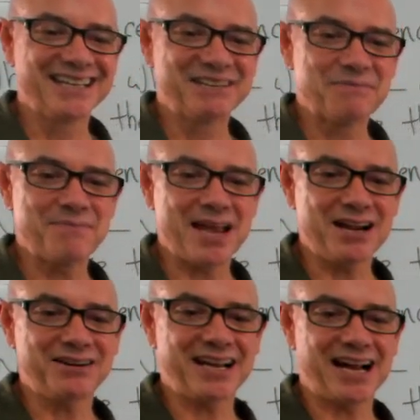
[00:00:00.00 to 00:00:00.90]

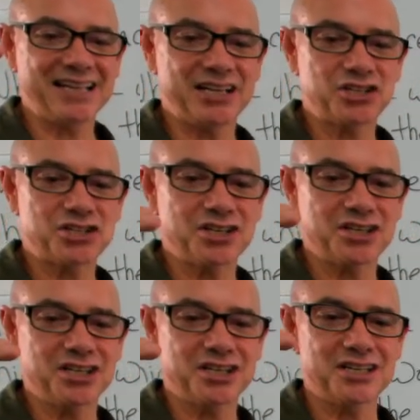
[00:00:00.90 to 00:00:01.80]
Mary, I like
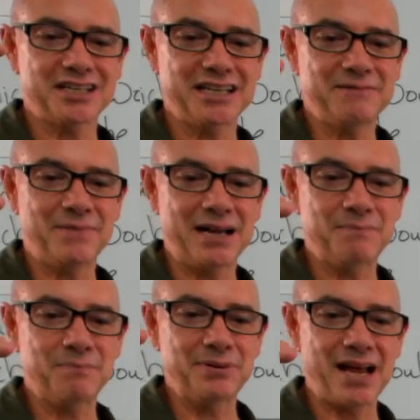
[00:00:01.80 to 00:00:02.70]
sugar in my
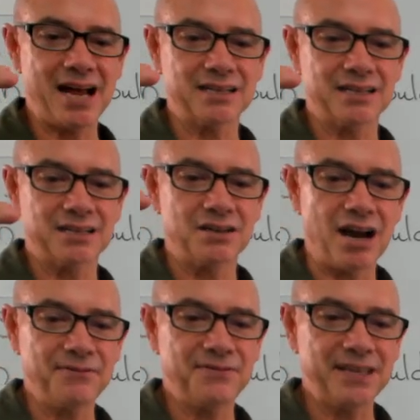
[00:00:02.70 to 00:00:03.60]
black
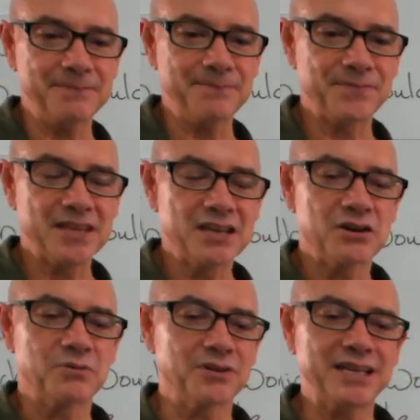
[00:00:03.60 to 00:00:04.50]
coffee.
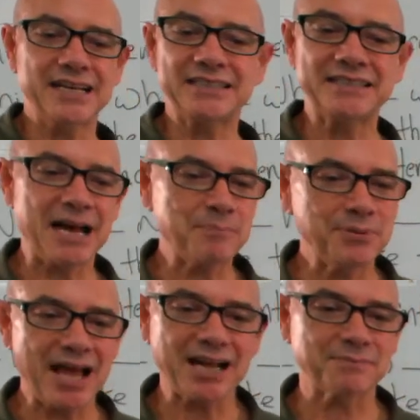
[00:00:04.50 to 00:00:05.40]
Well, then it's not
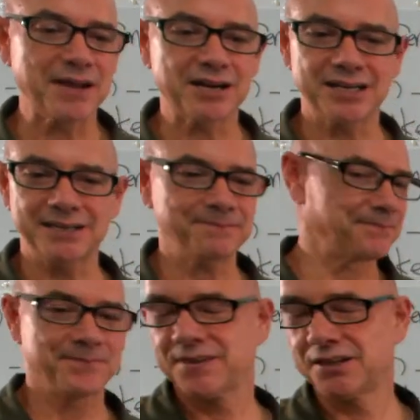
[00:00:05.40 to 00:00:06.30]
black, Mary.
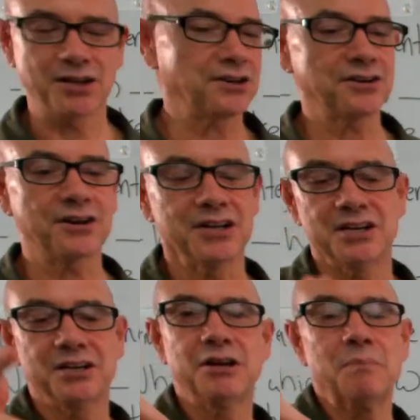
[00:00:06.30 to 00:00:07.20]
No, no, no.
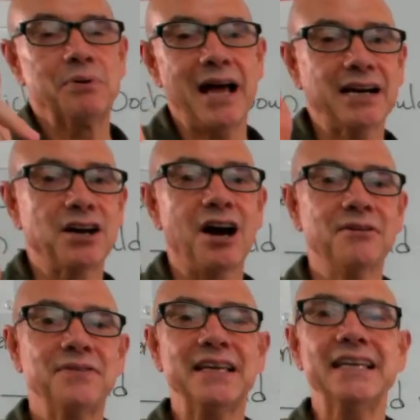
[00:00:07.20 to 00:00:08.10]
Black
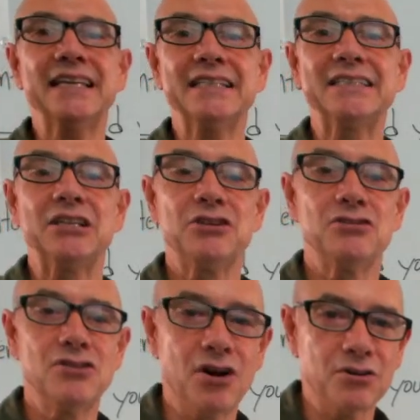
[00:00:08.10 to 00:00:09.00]
coffee is
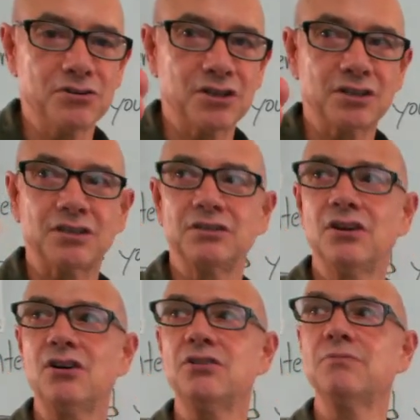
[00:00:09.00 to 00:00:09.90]
no,
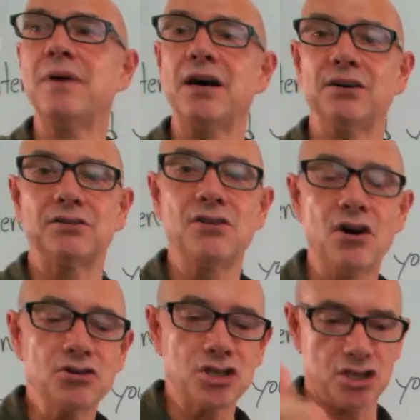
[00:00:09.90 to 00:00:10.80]
no milk,
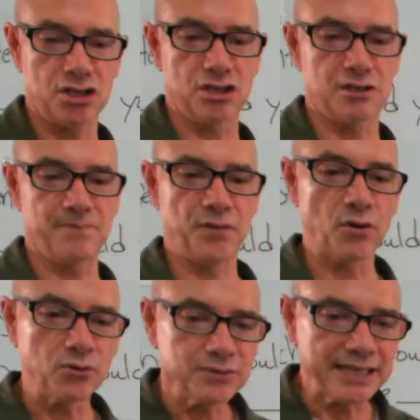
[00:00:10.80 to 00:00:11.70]
no sugar,
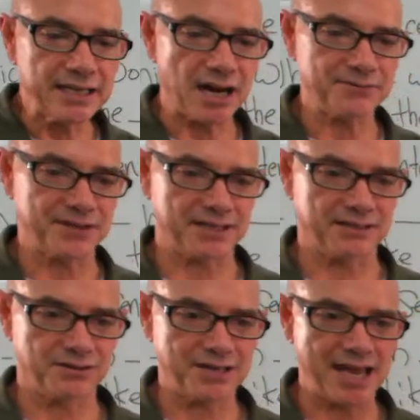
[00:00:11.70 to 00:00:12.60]
only coffee.
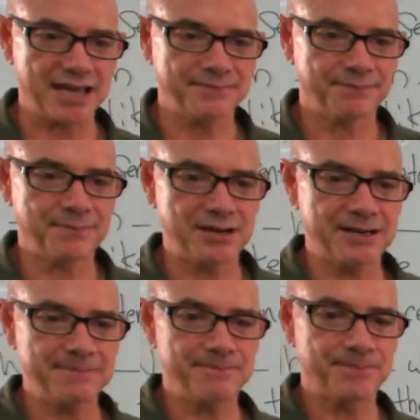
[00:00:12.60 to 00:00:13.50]
Okay, Mary?